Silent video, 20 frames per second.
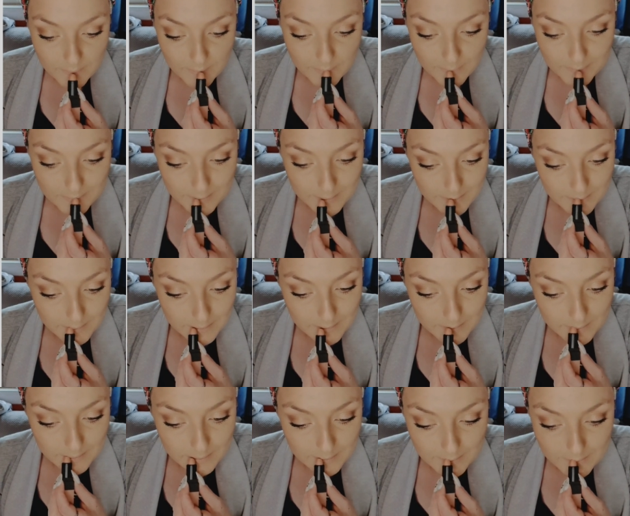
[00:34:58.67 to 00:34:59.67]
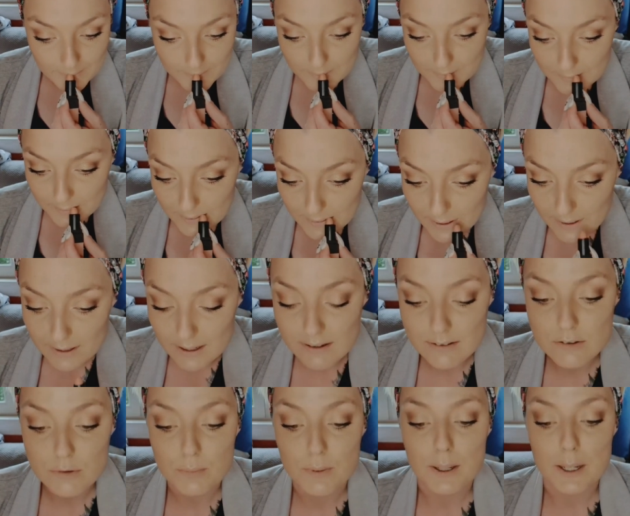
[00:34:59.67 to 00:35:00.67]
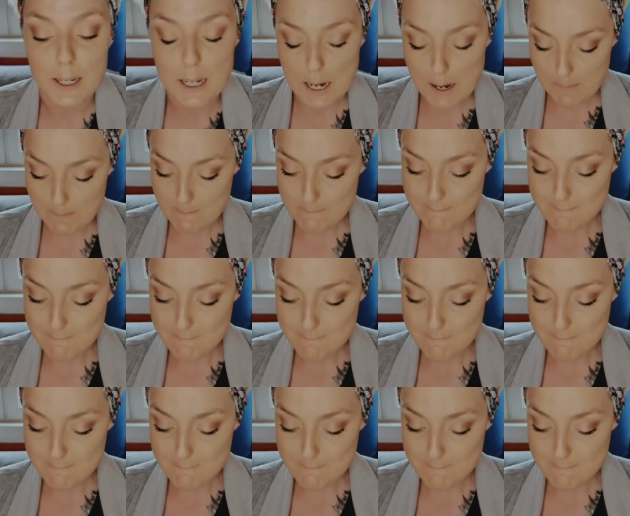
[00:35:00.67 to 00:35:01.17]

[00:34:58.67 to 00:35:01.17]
I think and that's why